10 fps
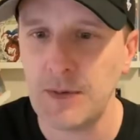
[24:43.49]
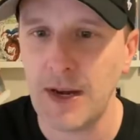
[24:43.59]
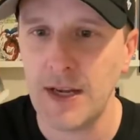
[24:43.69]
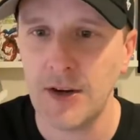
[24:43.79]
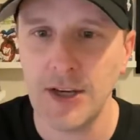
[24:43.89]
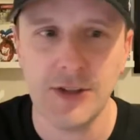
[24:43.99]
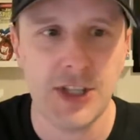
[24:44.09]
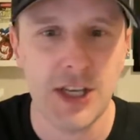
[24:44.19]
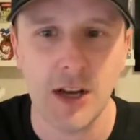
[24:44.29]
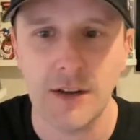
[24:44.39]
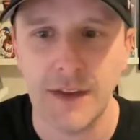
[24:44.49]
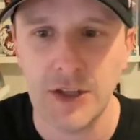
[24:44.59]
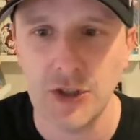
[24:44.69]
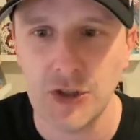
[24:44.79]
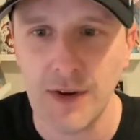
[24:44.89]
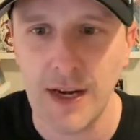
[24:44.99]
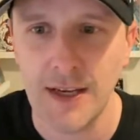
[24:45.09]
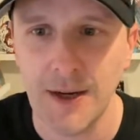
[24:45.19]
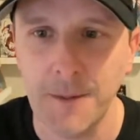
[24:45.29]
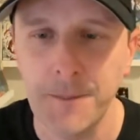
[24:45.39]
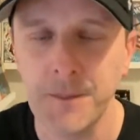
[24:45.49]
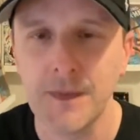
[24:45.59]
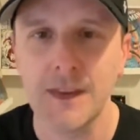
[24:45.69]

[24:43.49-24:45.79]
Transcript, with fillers: be right here. Here's the Young Avengers right here.